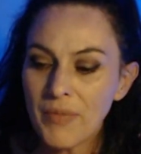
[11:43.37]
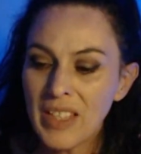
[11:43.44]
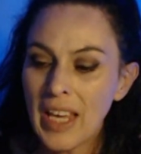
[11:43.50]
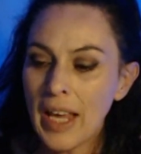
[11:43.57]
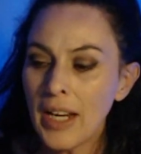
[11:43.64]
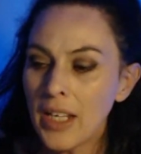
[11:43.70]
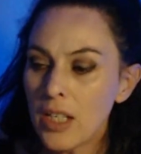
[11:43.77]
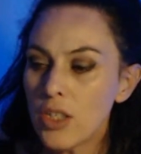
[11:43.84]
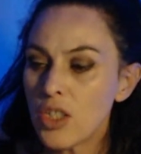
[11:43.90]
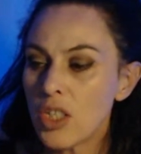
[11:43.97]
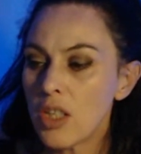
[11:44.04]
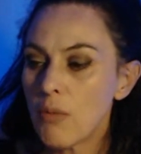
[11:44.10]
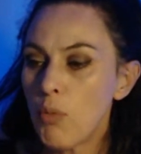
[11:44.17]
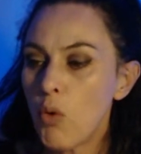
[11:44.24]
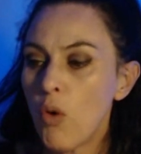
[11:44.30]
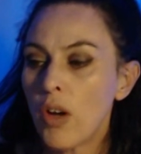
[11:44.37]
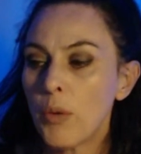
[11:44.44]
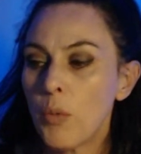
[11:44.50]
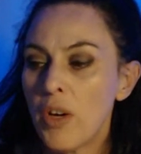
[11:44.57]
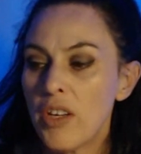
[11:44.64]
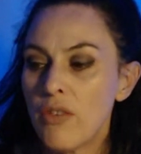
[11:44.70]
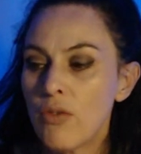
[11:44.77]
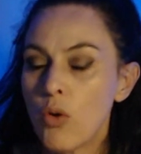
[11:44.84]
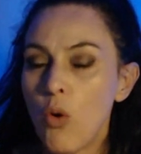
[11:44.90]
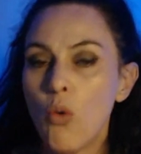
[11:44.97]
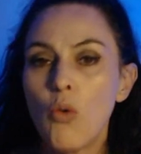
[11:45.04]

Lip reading: getting it to the point where you've got